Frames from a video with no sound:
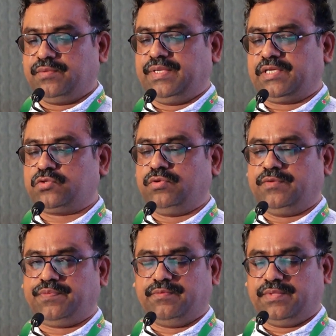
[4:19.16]
excluded
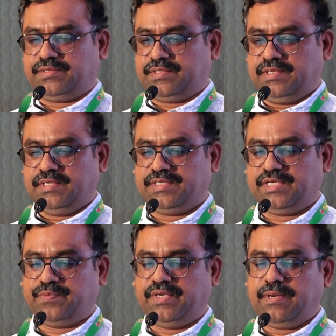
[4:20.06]
from this
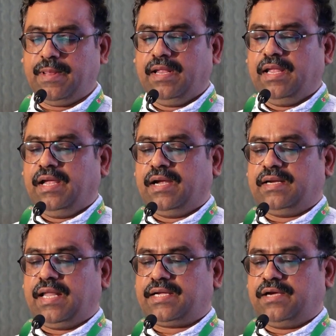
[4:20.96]
treatment. And
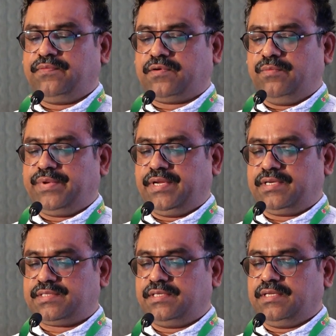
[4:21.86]
lack of
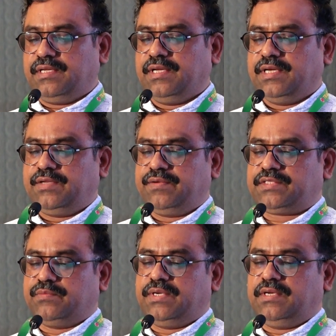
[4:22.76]
comprehension,
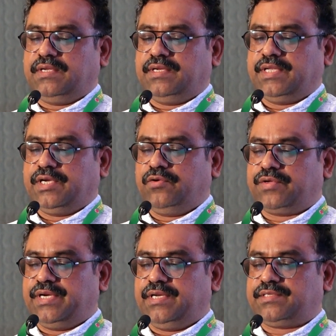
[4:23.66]
reversible
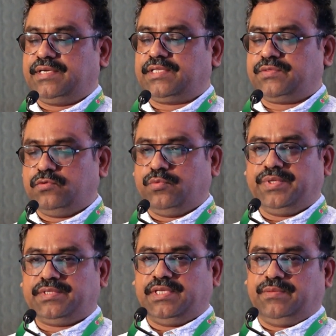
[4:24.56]
endocrine disorders with
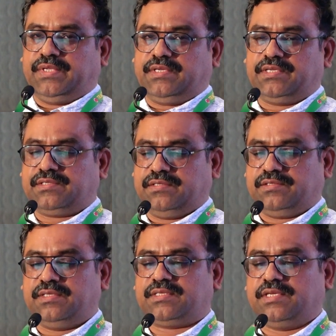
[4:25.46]
obesity, because
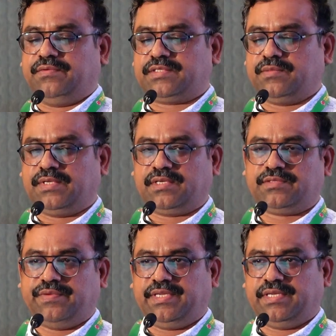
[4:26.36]
it's a reversible
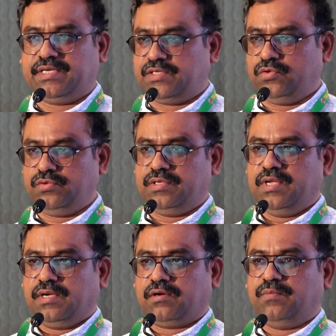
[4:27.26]
cause, we need not do
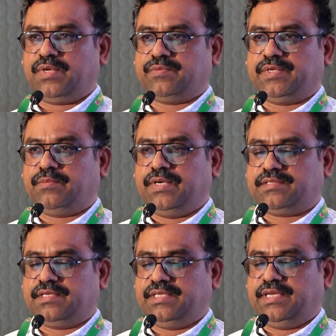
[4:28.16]
complex metabolic
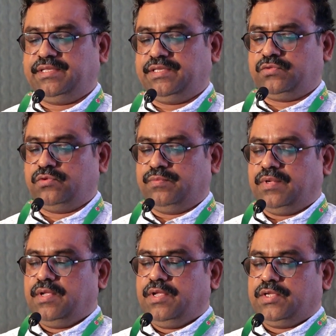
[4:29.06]
surgery in this group.
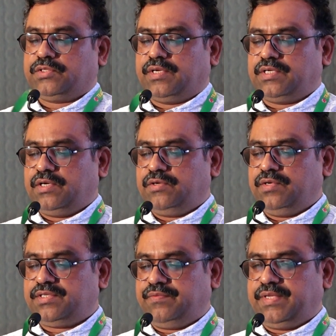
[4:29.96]
So
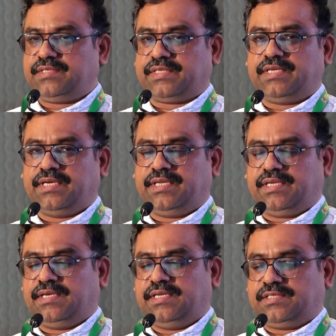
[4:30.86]
uncontrolled severe psychiatric
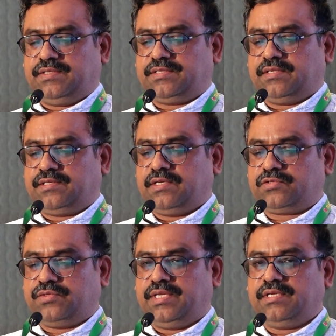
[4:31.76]
illness is
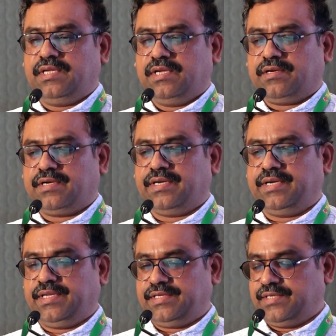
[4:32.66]
also a
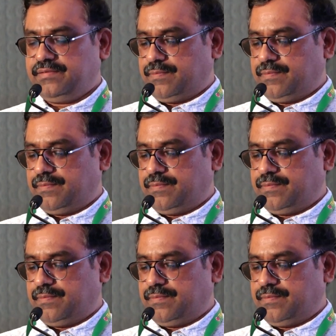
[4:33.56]
contraindication.